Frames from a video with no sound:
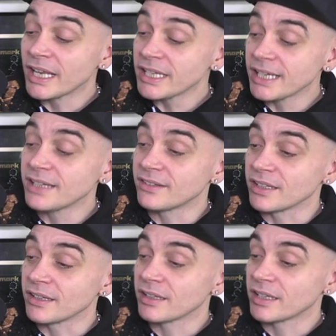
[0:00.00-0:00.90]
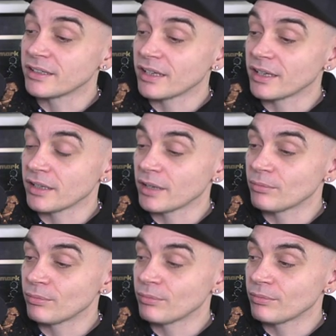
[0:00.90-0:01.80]
It ain't easy, and
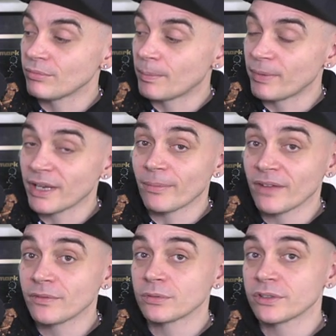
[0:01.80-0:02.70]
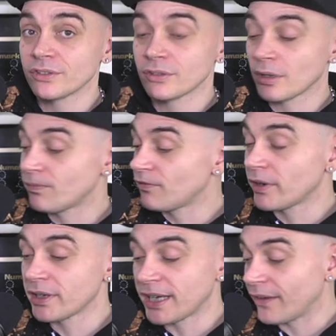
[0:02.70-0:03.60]
and we big up everyone that's
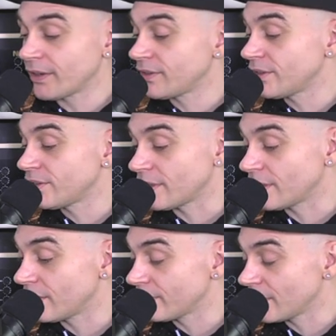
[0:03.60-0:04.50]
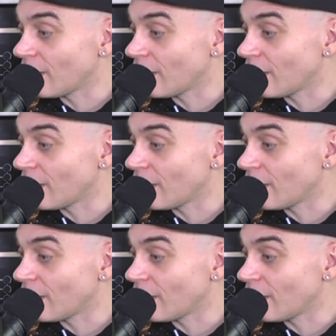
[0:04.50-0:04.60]
throwing characters and